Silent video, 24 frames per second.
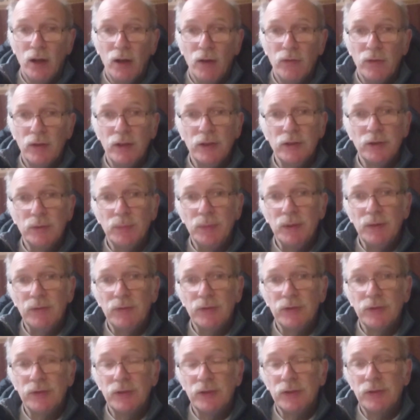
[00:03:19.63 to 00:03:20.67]
of
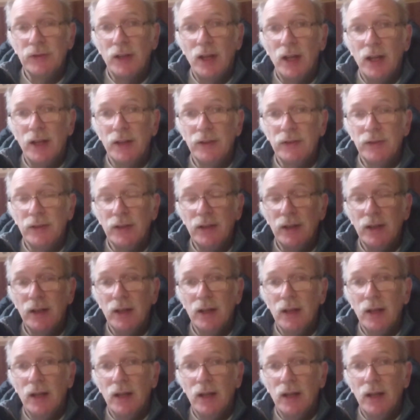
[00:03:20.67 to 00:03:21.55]
Elizabethan society,